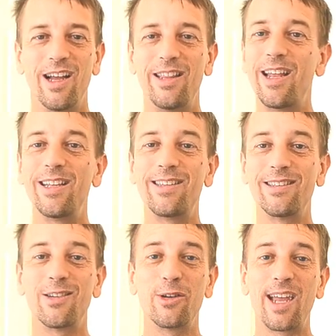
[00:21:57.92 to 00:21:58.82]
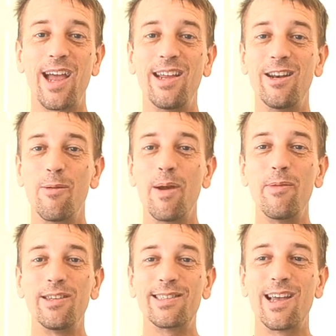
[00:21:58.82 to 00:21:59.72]
and then it does okay, you know,
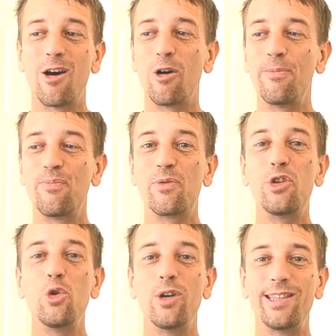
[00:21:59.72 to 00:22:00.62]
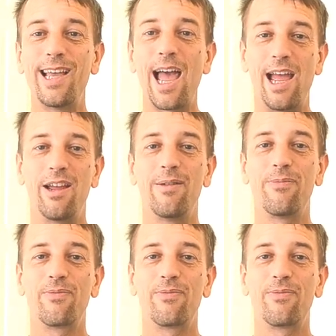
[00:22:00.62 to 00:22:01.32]
maybe you sell 2 a day.